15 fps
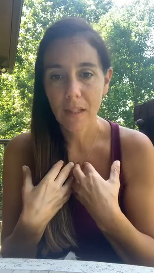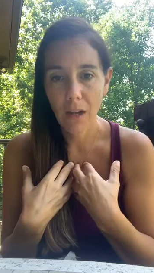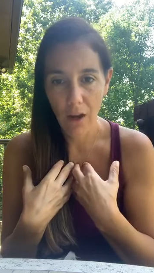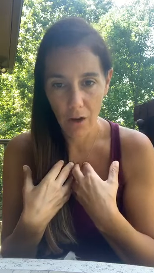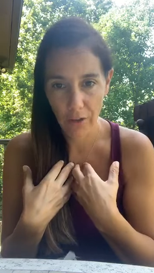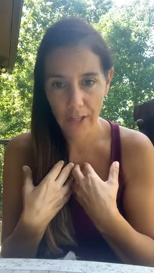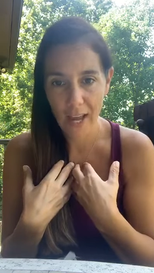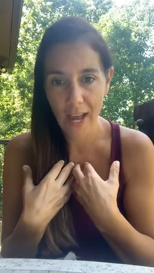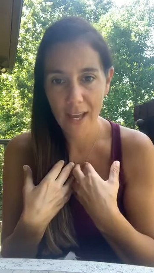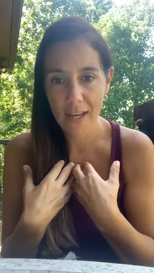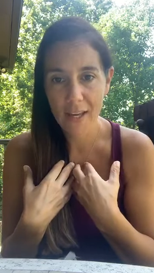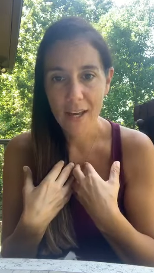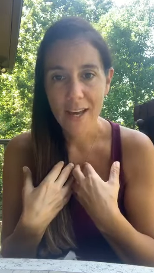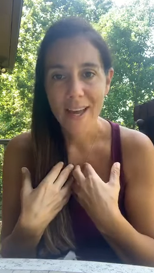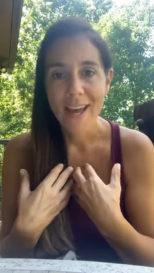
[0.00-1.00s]

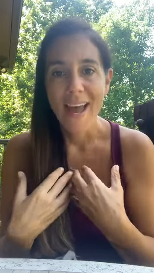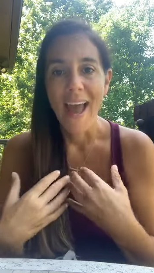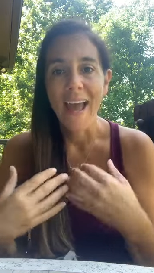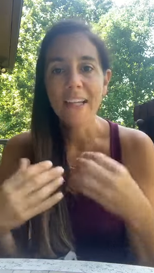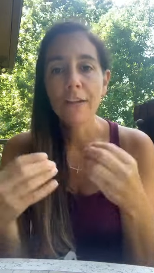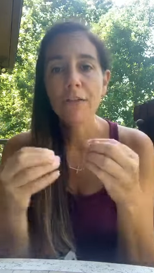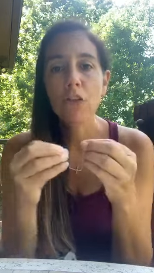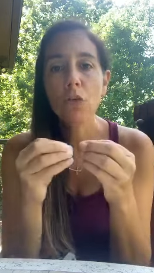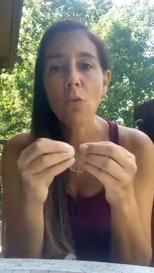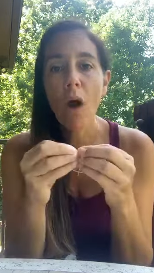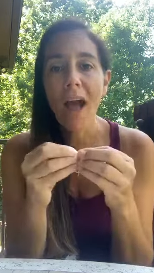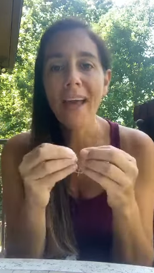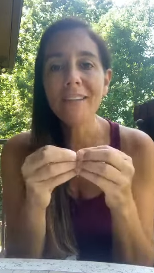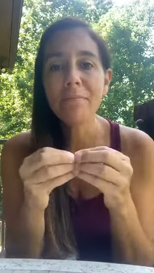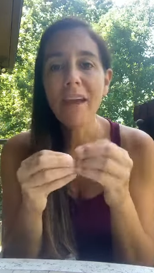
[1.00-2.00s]
Okay? And if you
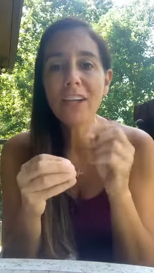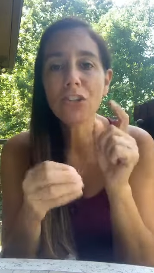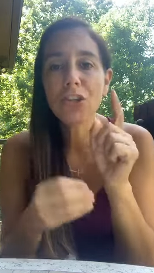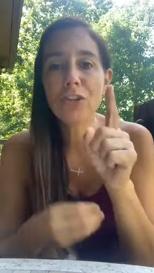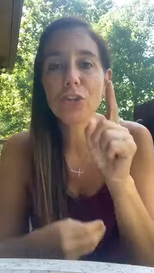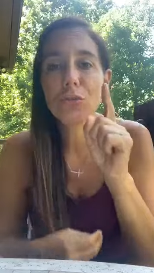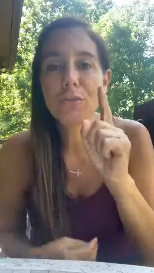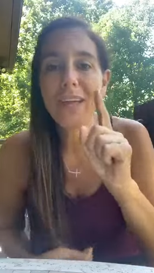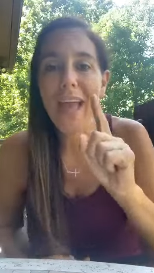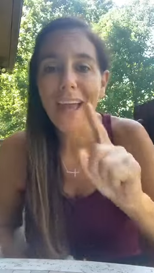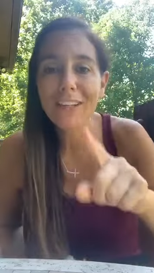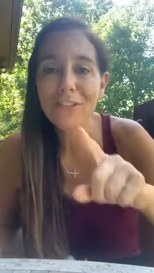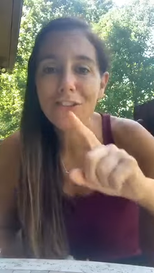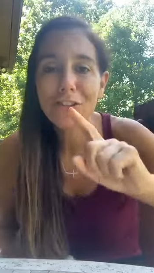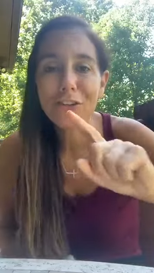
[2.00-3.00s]
want, and make sure you
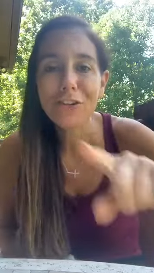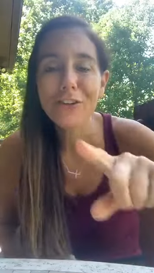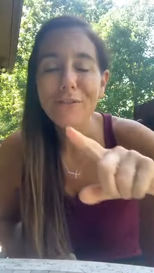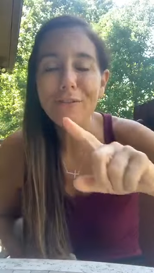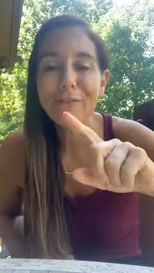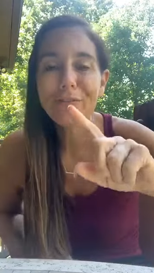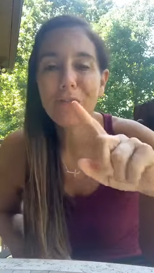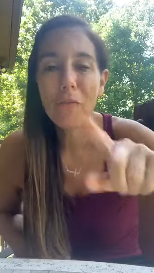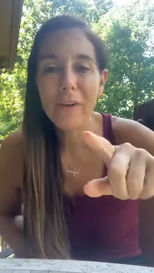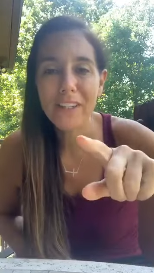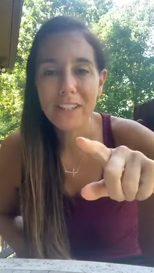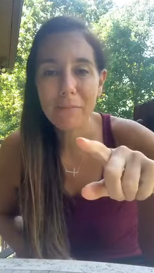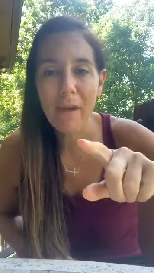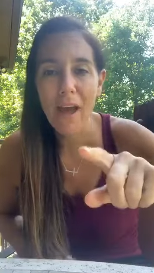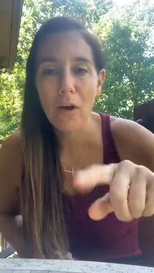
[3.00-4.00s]
end your
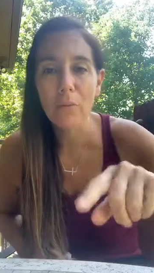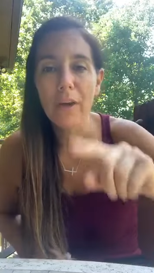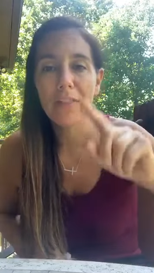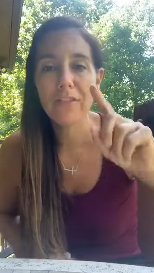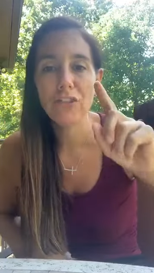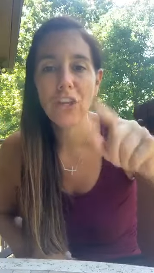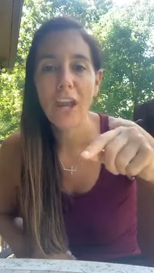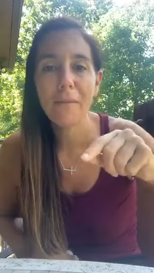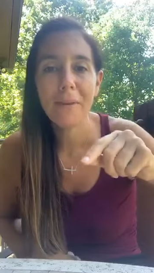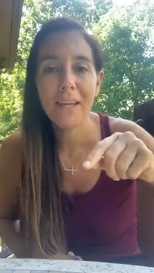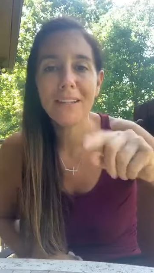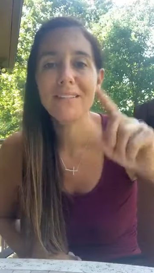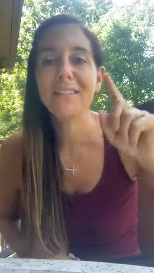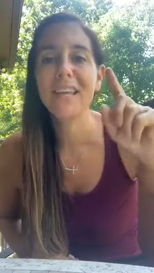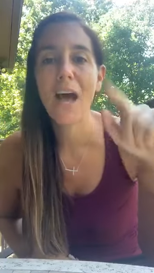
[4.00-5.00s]
voicemail with,
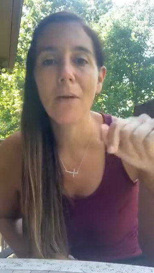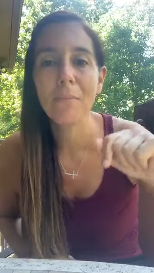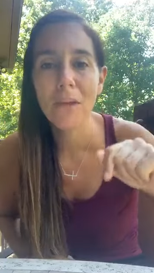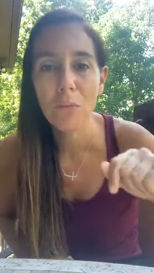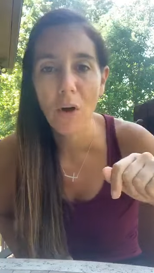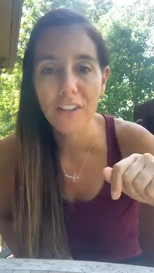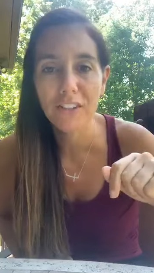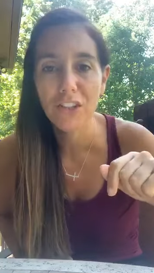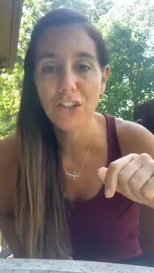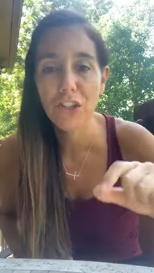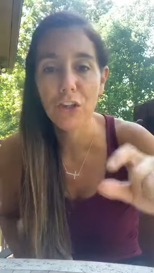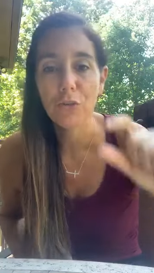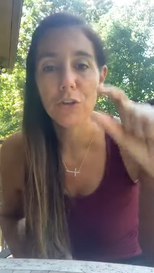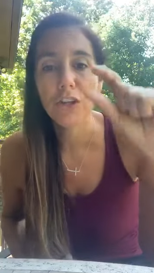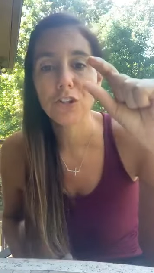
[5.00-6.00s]
Jamie, tell me what to
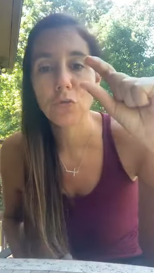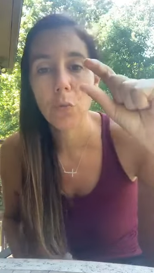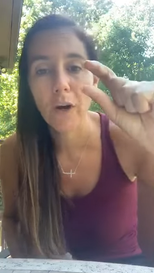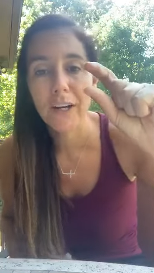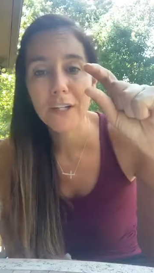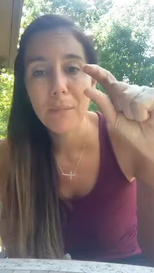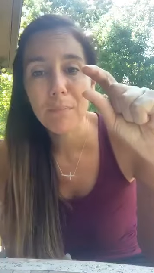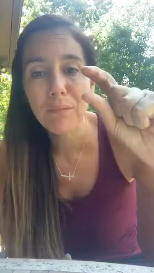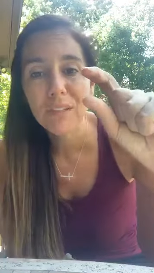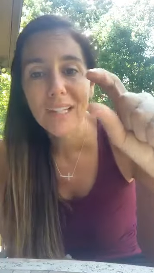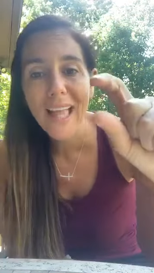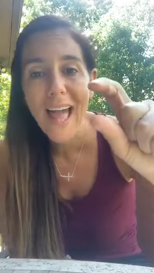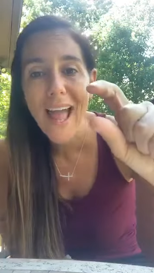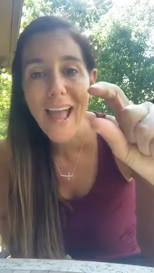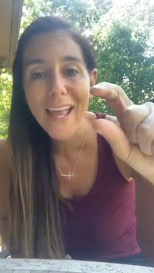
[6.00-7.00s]
do, because we're going to
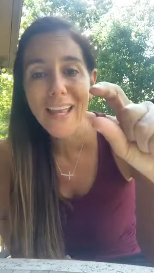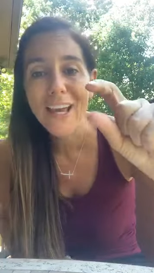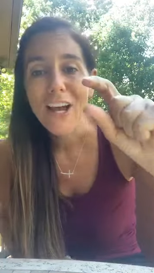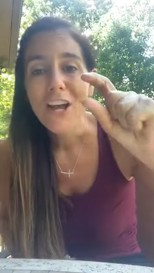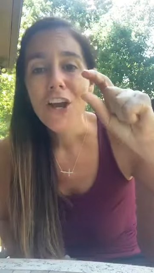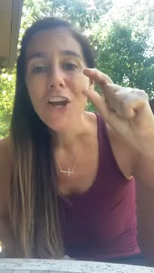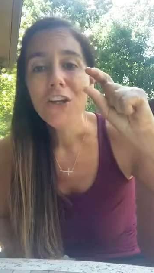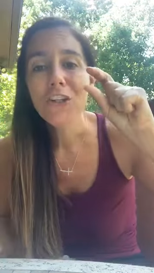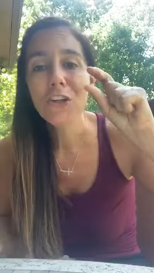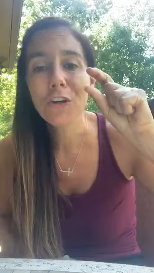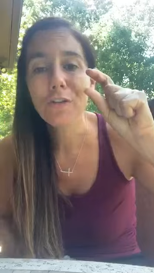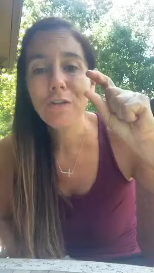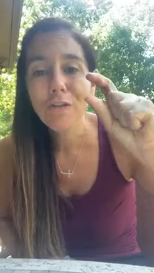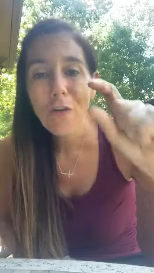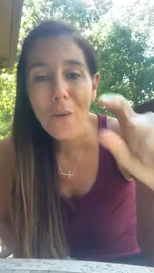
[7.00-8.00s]
play your
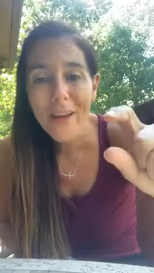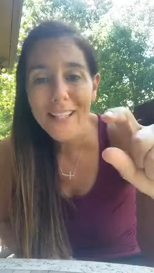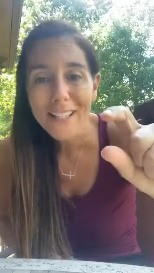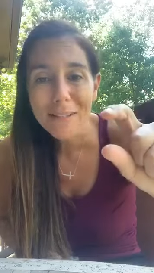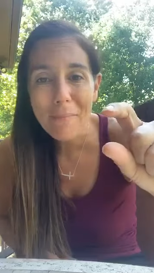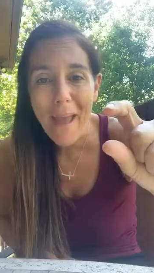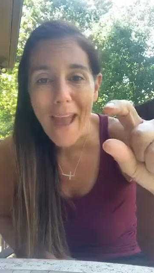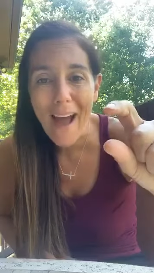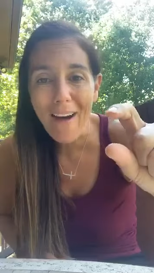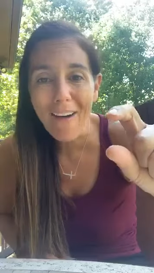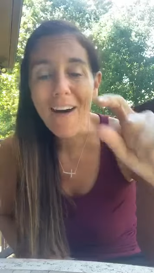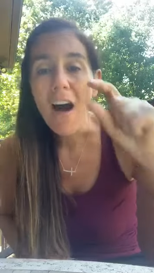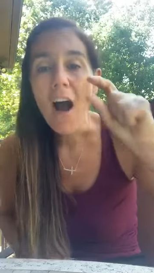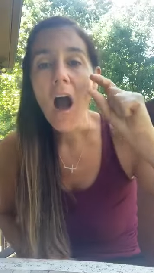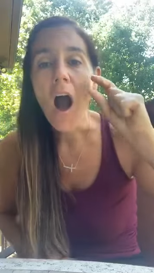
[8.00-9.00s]

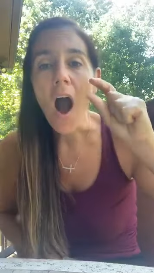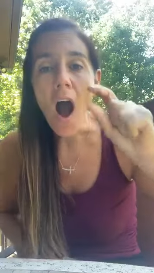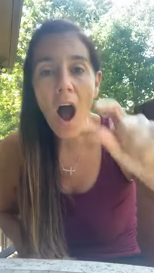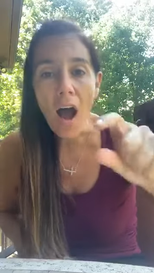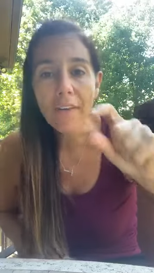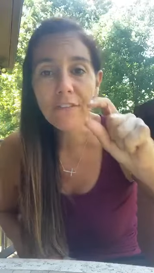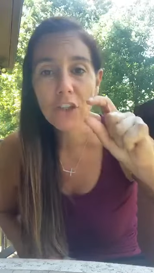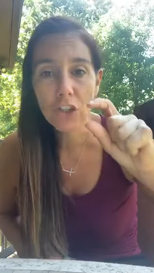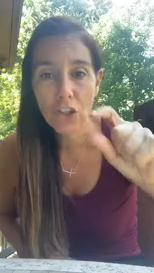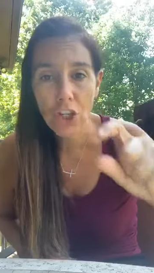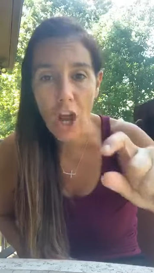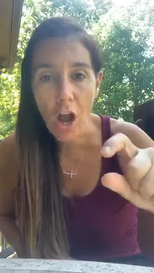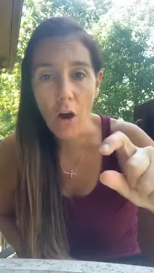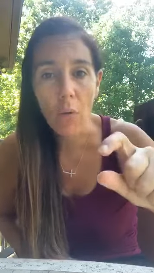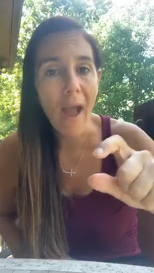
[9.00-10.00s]
voicemail on the
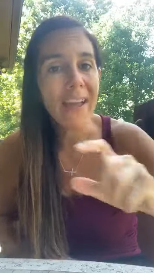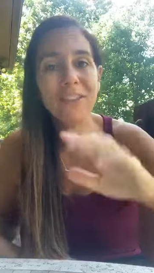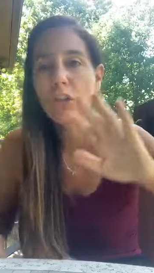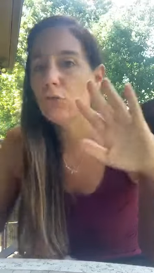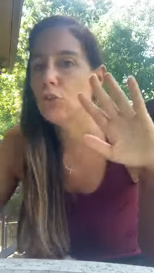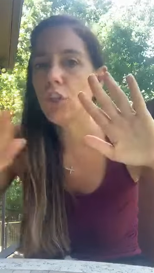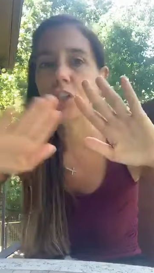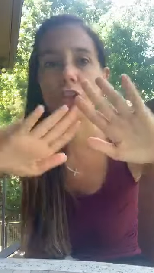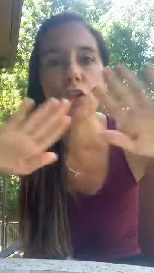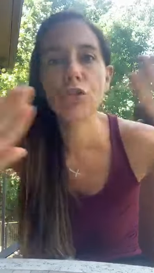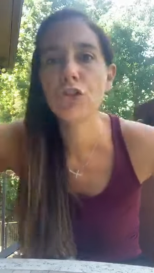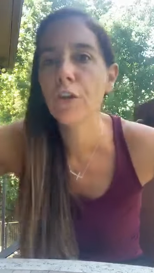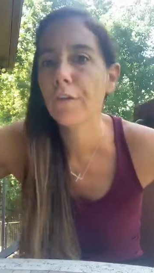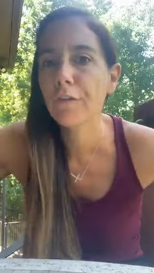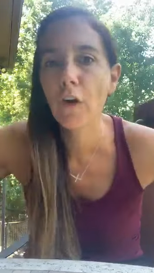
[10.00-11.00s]
show. And so just use
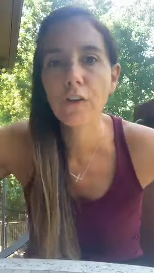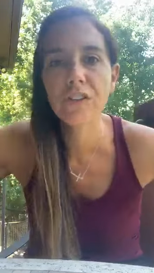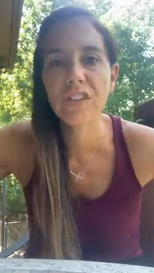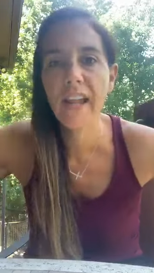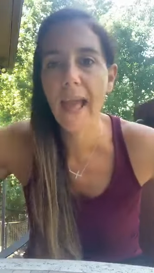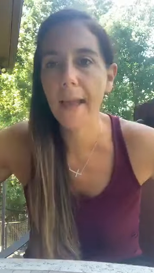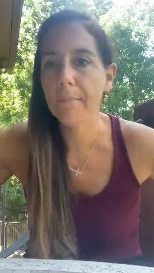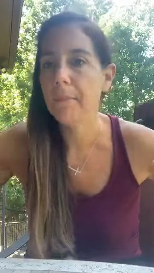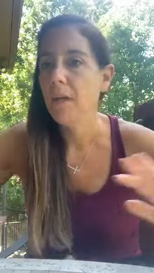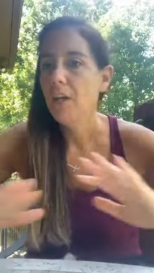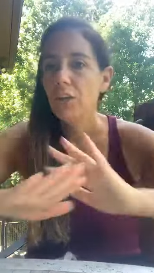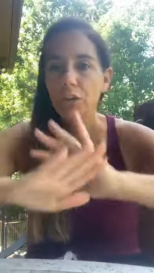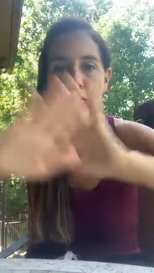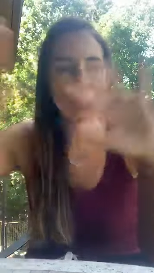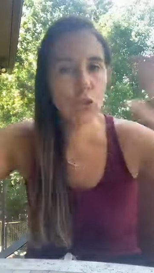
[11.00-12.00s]
your first name.
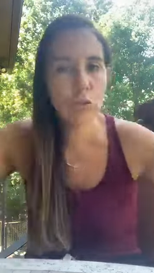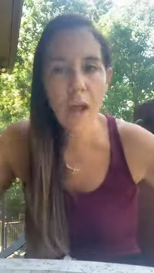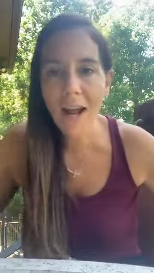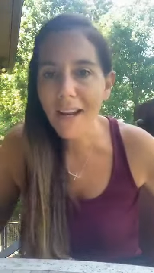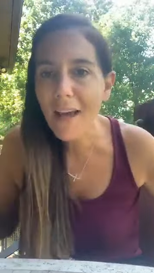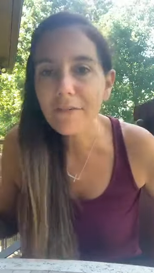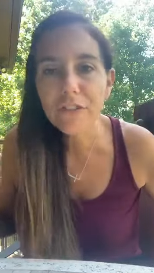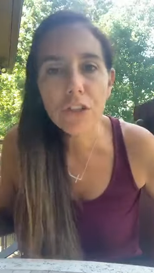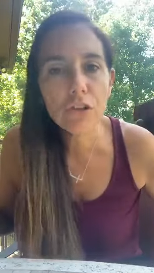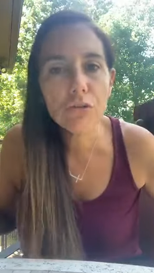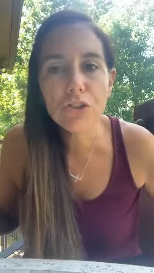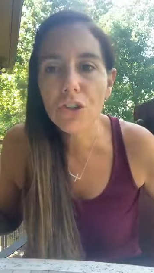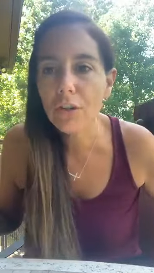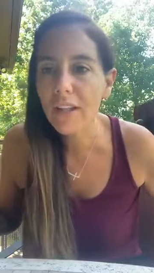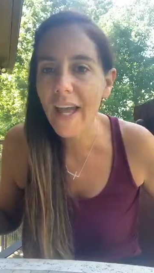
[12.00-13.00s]
You do not have to use
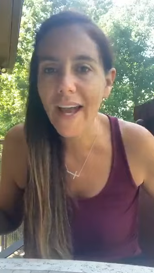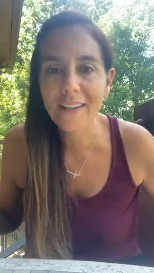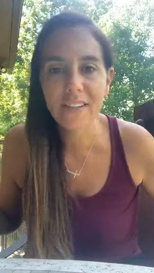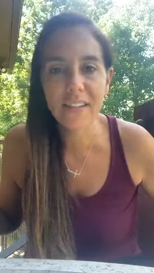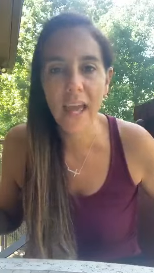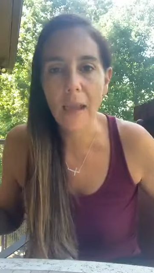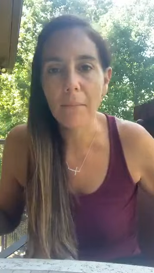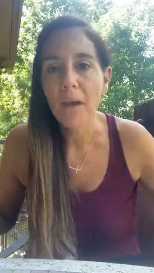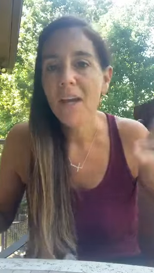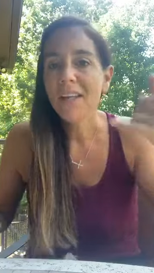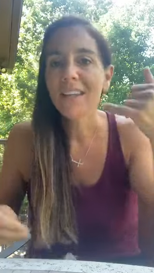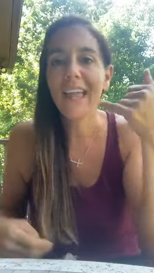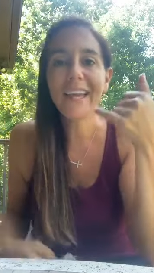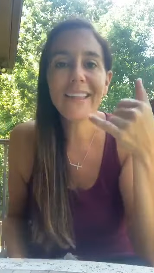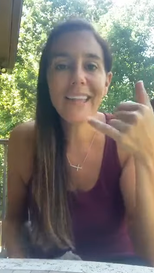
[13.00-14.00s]
your last name.
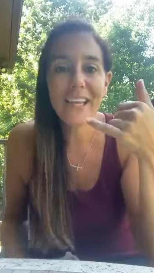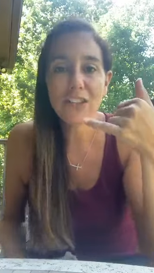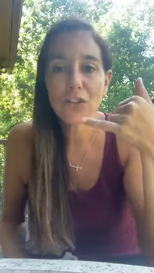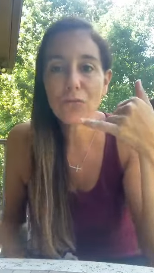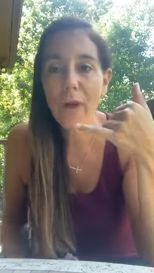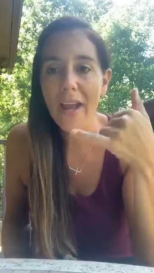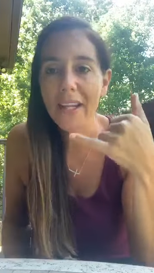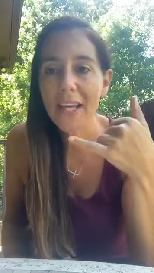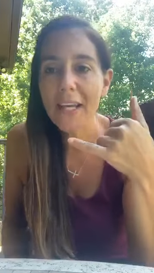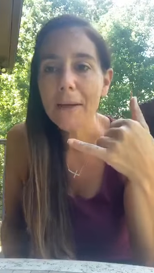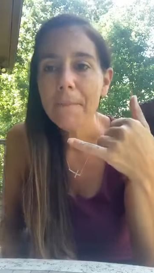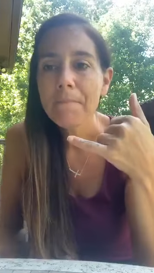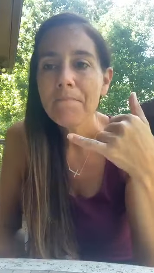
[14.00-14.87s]
Like this. Ready?